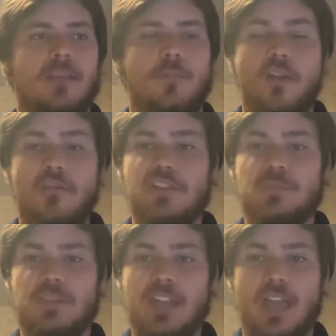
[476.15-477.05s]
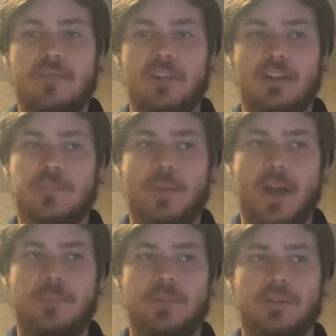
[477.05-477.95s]
Movies became very
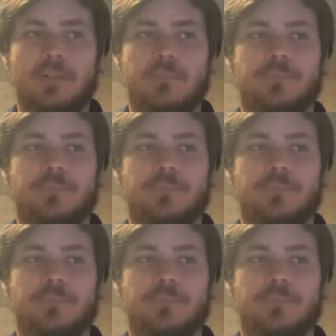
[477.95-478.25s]
popular.